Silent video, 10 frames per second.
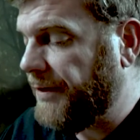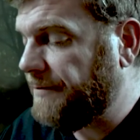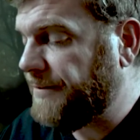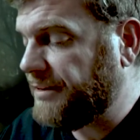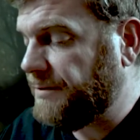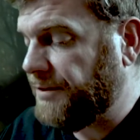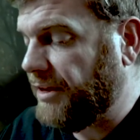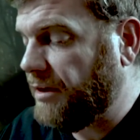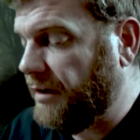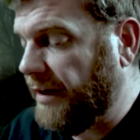effectively
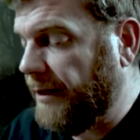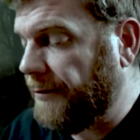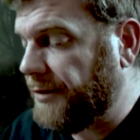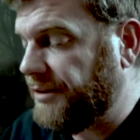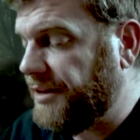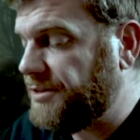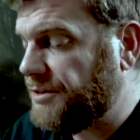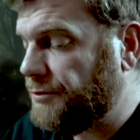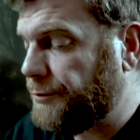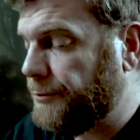cutting out the least
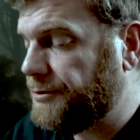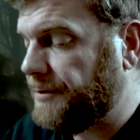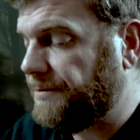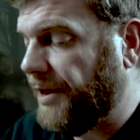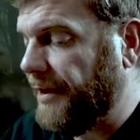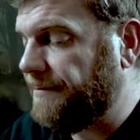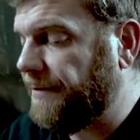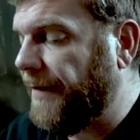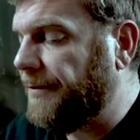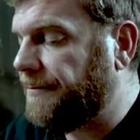intrusion of life
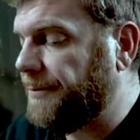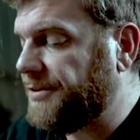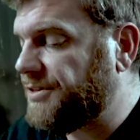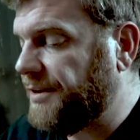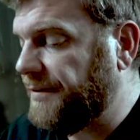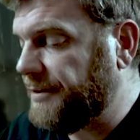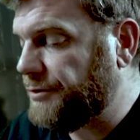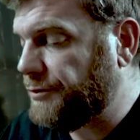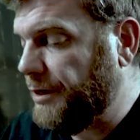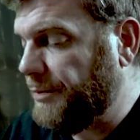from the sunlit
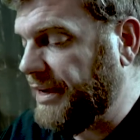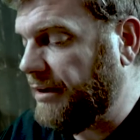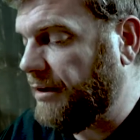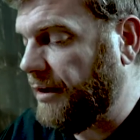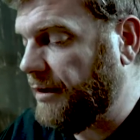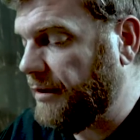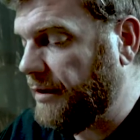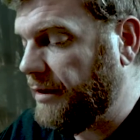street beyond.